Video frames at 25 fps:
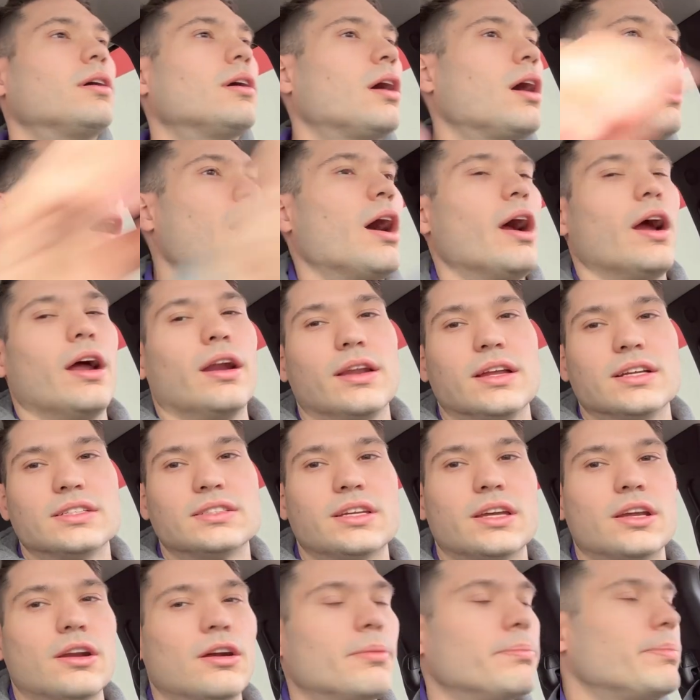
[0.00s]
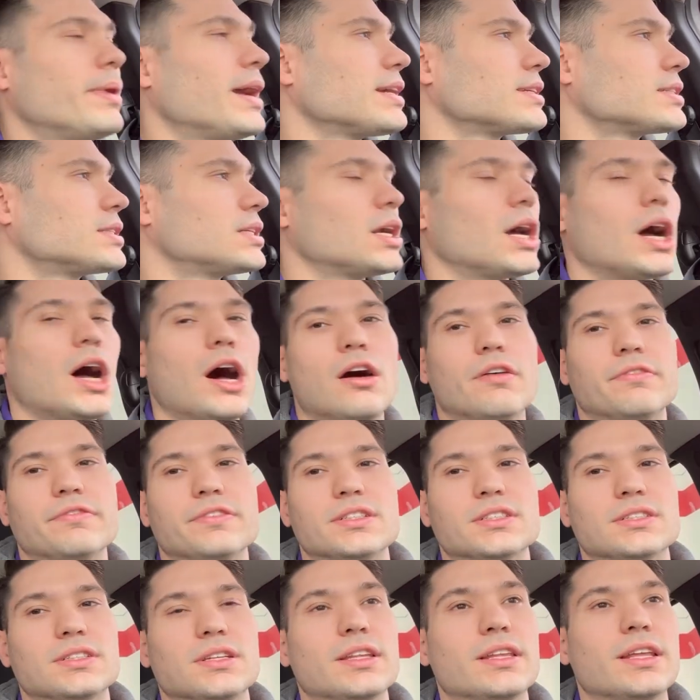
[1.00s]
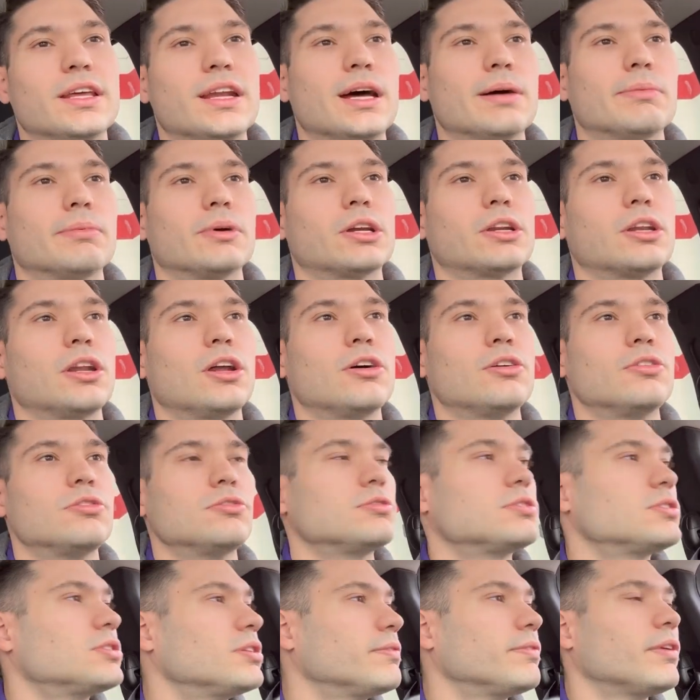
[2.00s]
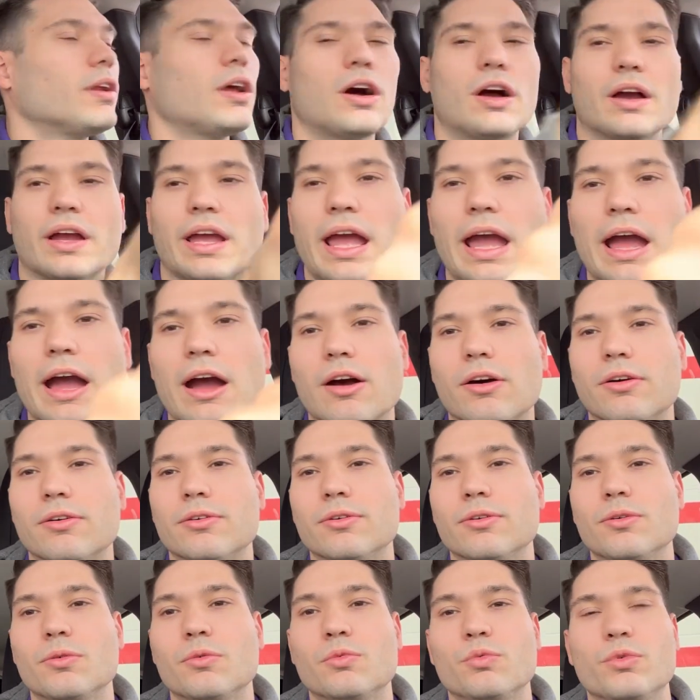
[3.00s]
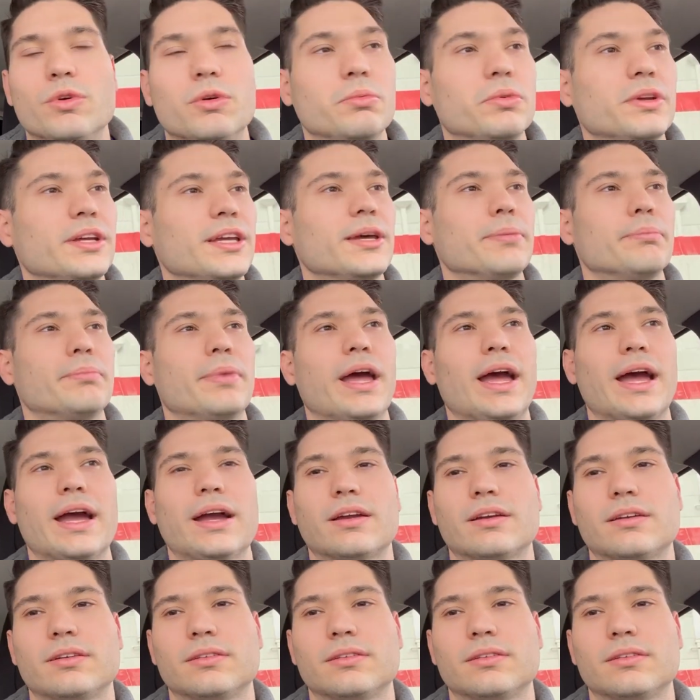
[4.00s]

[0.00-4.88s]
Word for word: All right, let's get on back to the office and then I'm gonna close the vlog out when we get back.